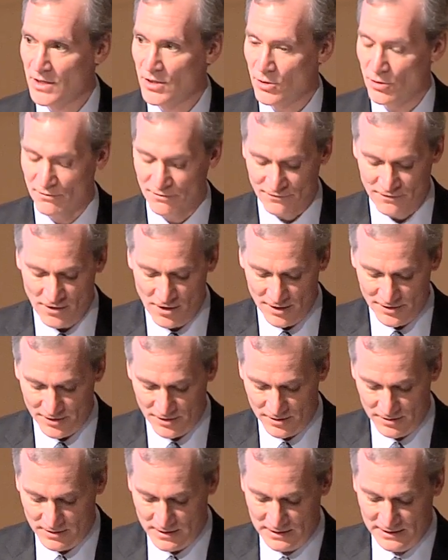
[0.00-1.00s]
Her
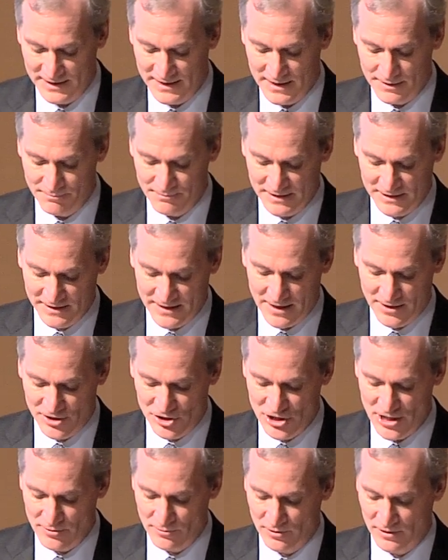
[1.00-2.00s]
father, a leading military
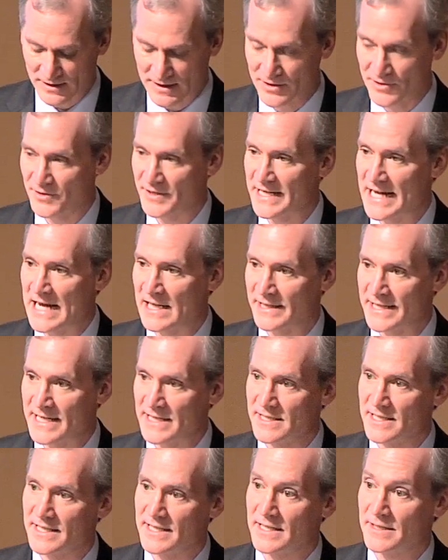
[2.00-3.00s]
general under the
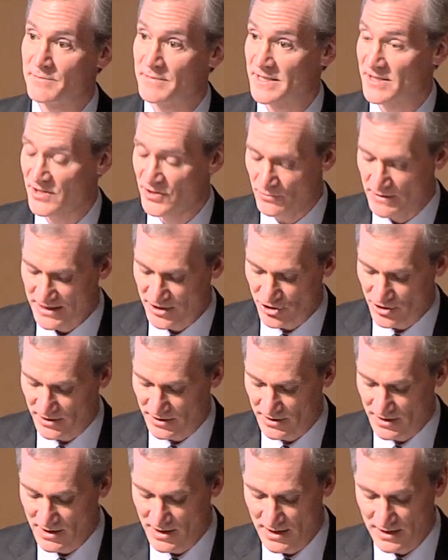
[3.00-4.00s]
Allende
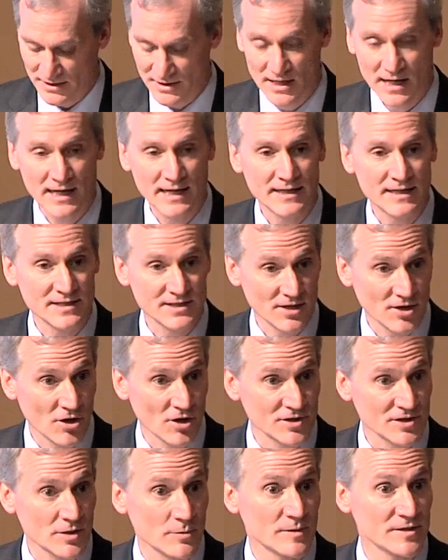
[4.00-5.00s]
administration, died as a
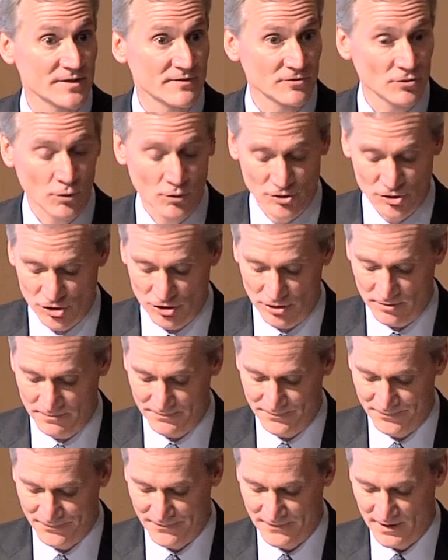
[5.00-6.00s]
consequence of torture.
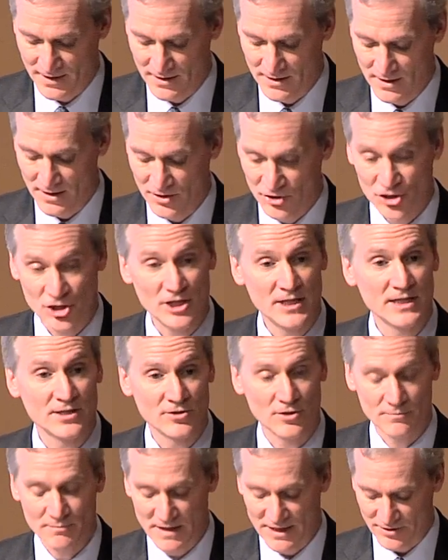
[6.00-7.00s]
She and
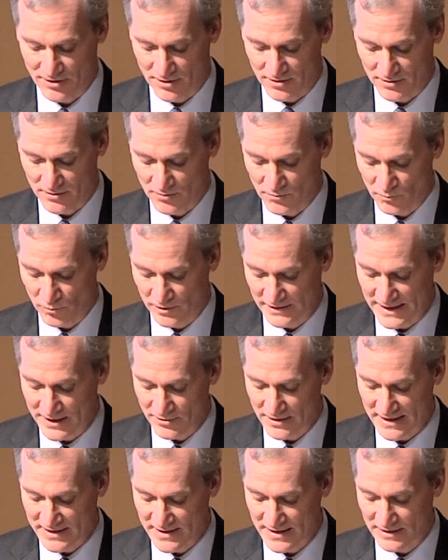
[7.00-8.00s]
her mother were
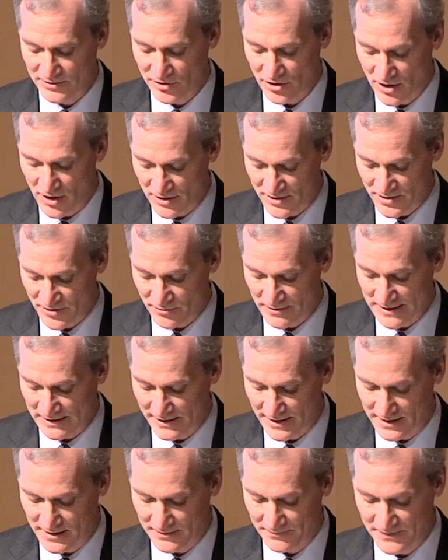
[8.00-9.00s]
later exiled to
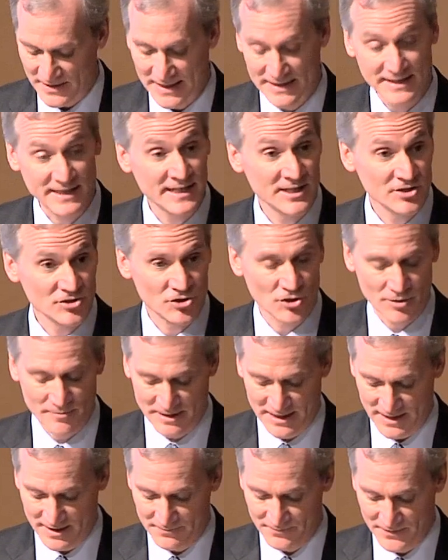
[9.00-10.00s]
Australia and East
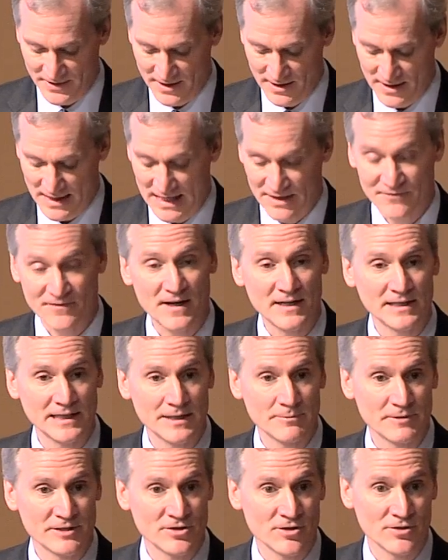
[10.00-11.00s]
Germany and
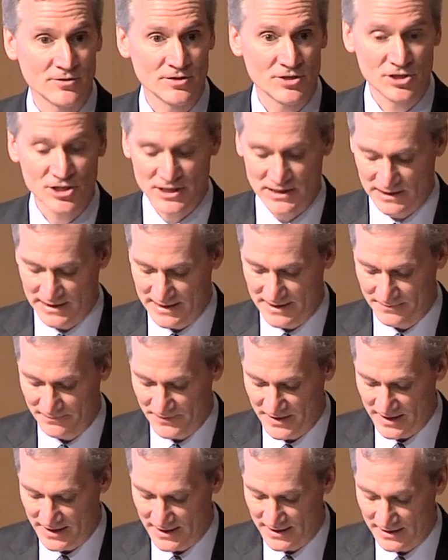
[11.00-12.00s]
finally returned to Chile
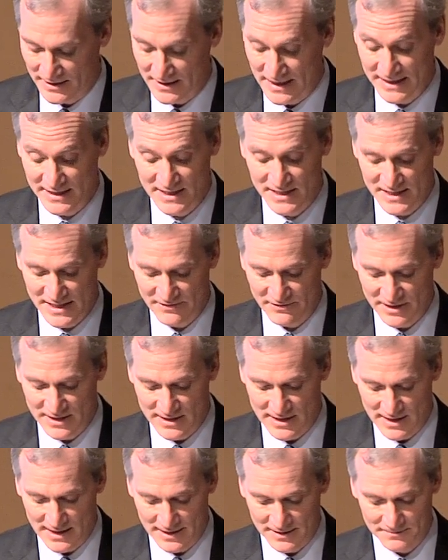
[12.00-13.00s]
in
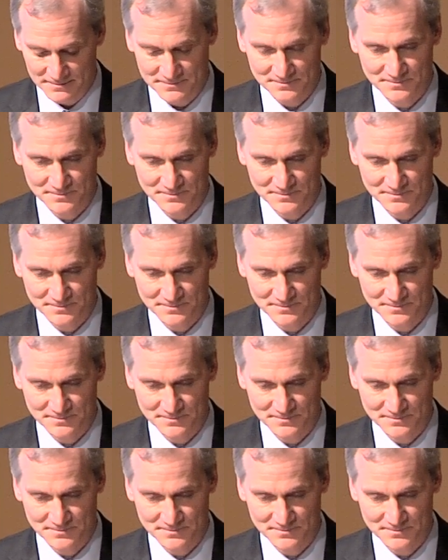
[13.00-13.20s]
1979.